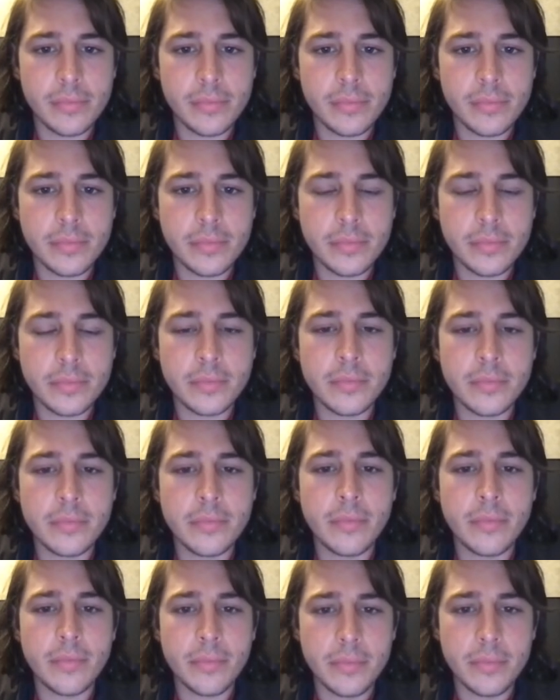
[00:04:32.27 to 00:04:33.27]

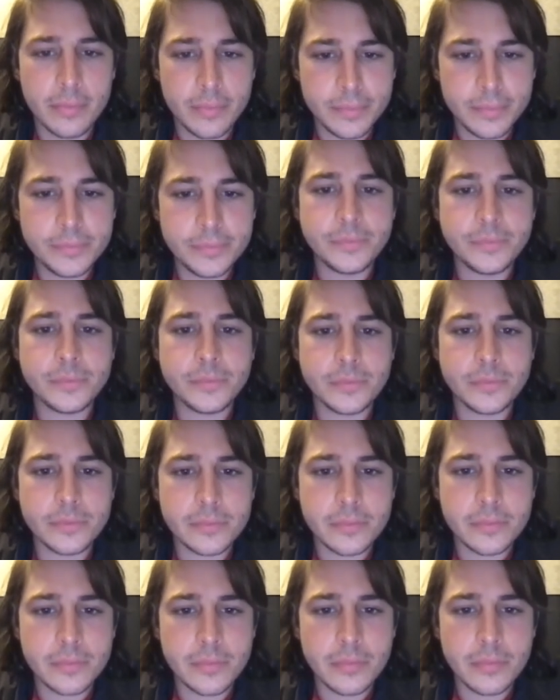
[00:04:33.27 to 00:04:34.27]

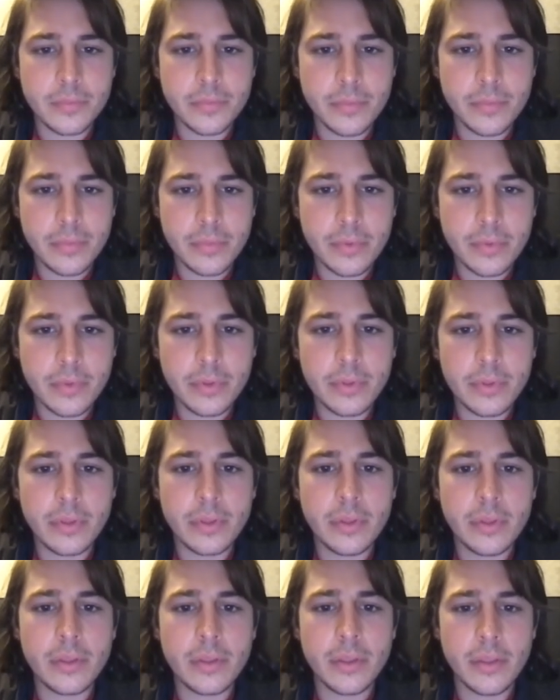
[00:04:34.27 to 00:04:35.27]

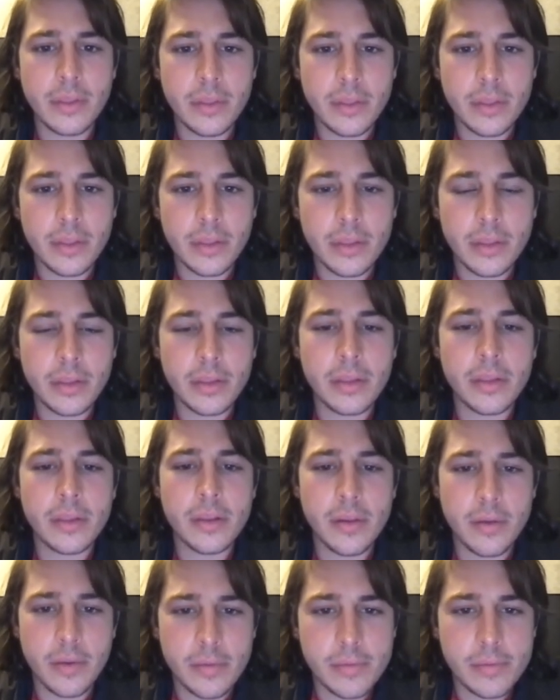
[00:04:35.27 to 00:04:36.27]

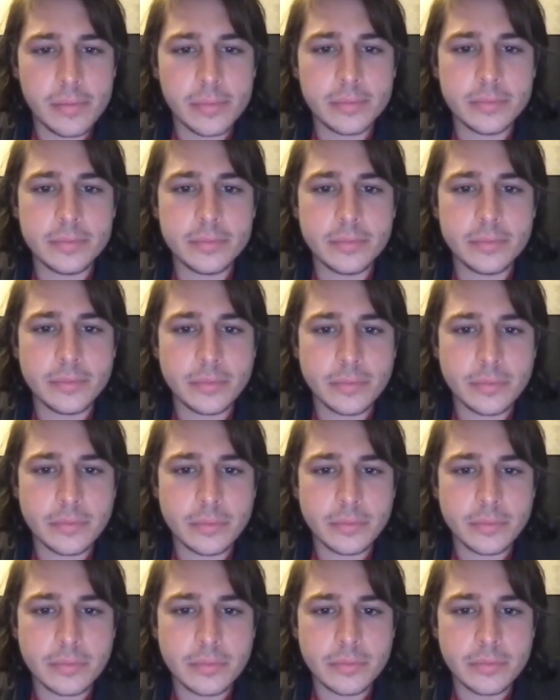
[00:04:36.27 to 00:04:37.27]

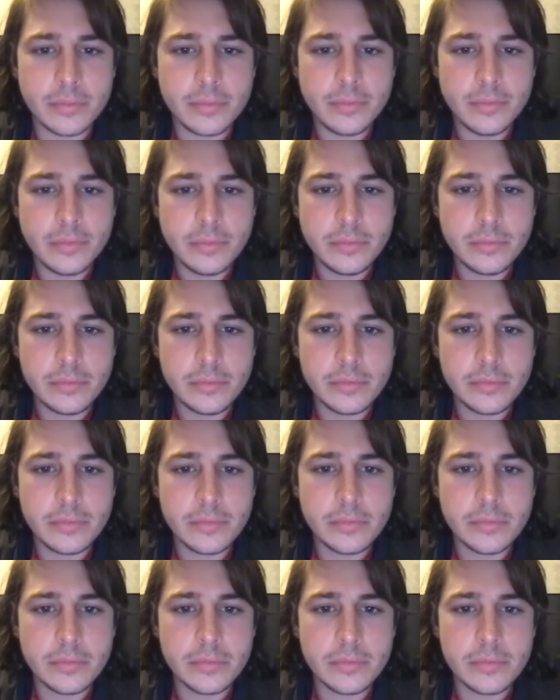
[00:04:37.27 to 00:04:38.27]

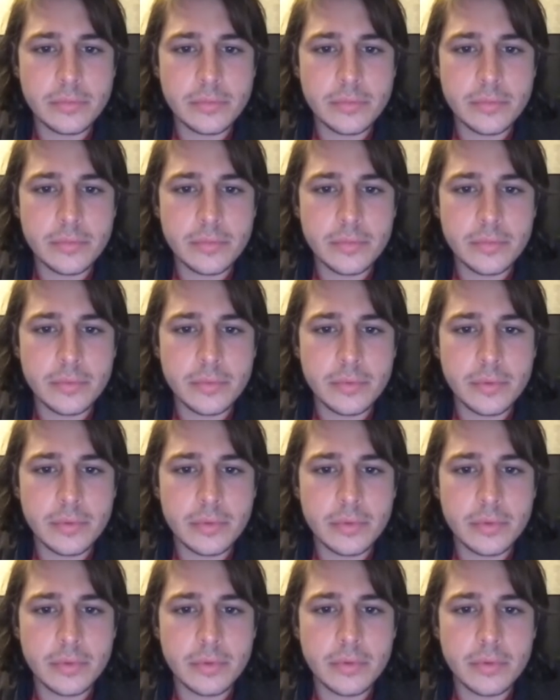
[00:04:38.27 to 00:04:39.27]

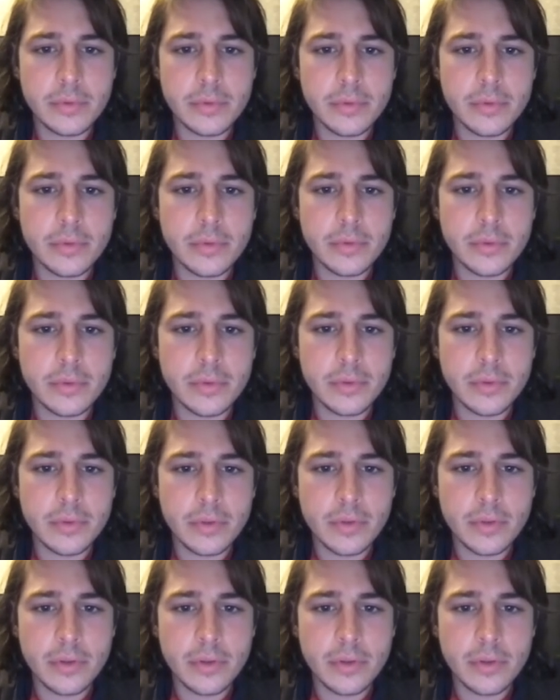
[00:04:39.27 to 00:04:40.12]
This person isn't speaking.